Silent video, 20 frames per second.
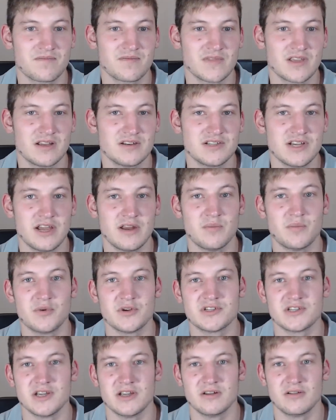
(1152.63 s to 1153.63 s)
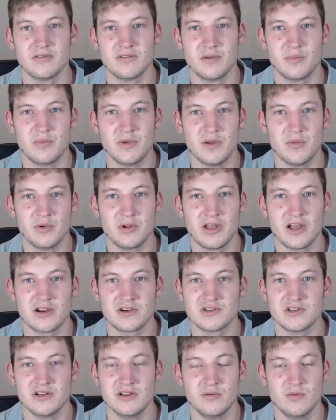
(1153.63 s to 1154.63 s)
10% of the people
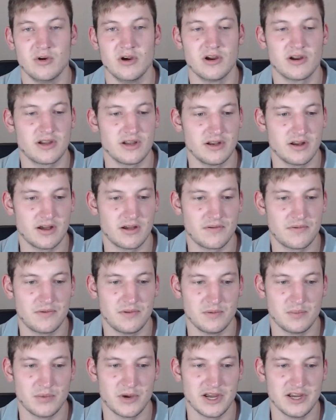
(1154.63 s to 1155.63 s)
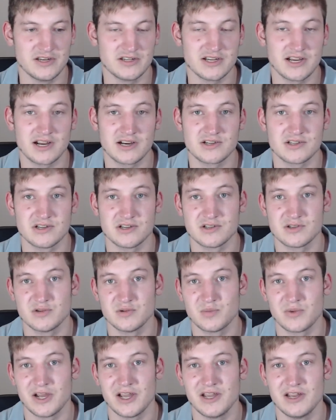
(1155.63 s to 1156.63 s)
actually work enough to pay taxes, to
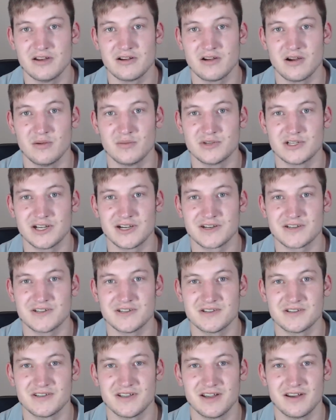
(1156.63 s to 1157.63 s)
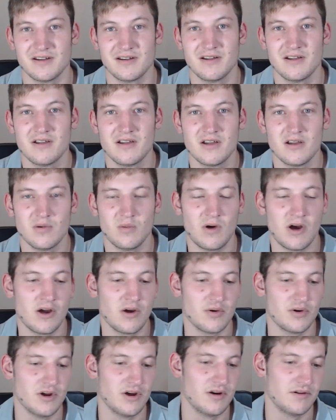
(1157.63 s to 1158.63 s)
pay income taxes, then why
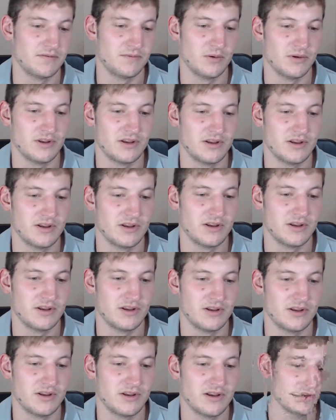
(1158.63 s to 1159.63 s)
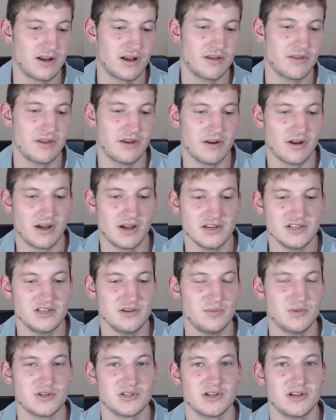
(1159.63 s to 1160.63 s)
on earth would the other
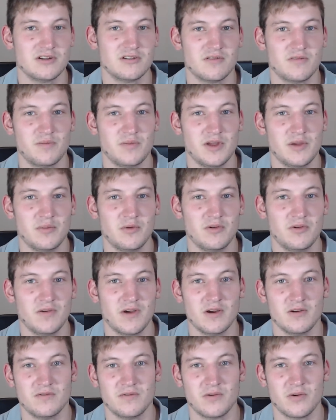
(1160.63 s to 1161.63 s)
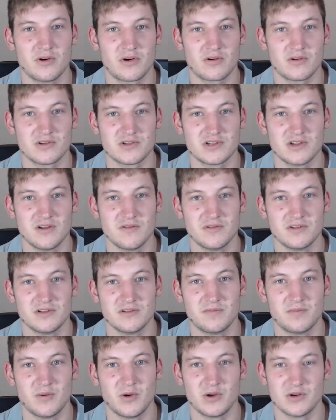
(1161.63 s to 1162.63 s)
90% of people vote for a
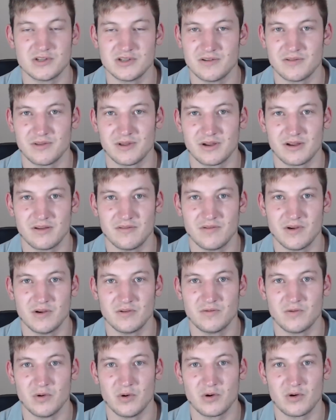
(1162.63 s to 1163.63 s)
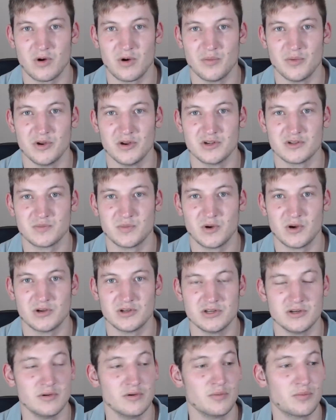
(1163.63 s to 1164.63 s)
conservative party if they can vote for a communist
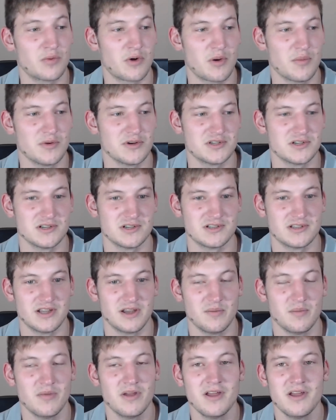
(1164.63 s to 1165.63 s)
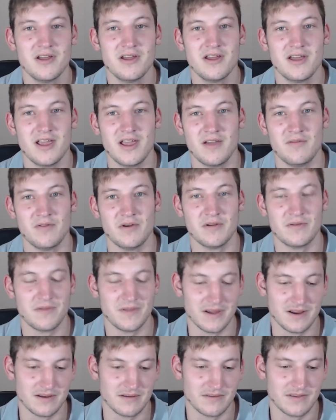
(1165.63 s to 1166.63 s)
party who promises them
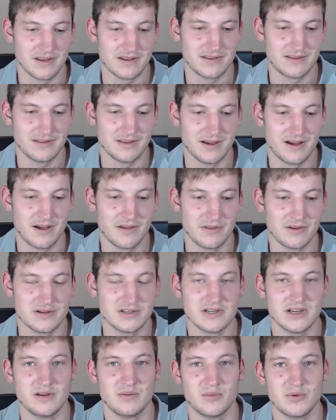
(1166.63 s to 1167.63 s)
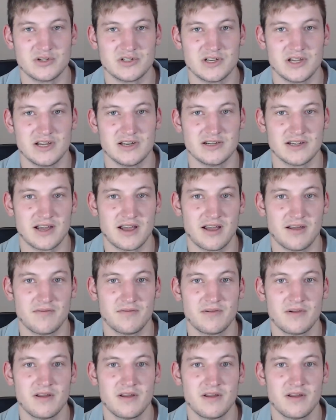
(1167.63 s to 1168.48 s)
everything that the other 10% have?